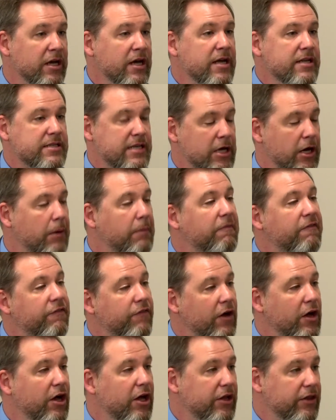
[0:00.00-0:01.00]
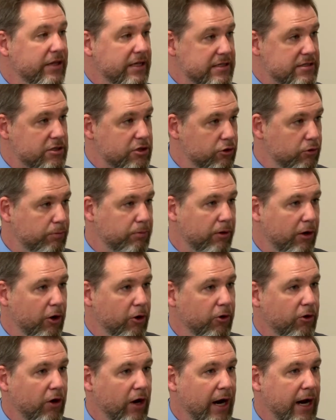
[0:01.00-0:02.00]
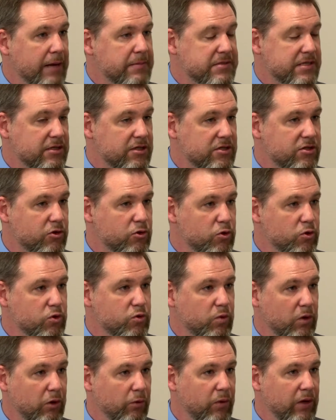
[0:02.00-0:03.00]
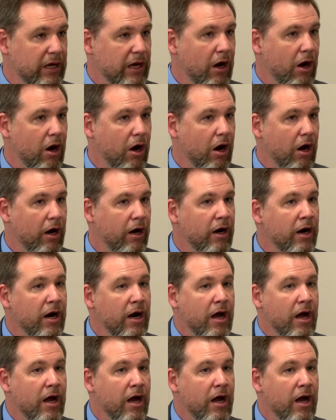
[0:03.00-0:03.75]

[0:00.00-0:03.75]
to help fund these two programs in the schools where we are,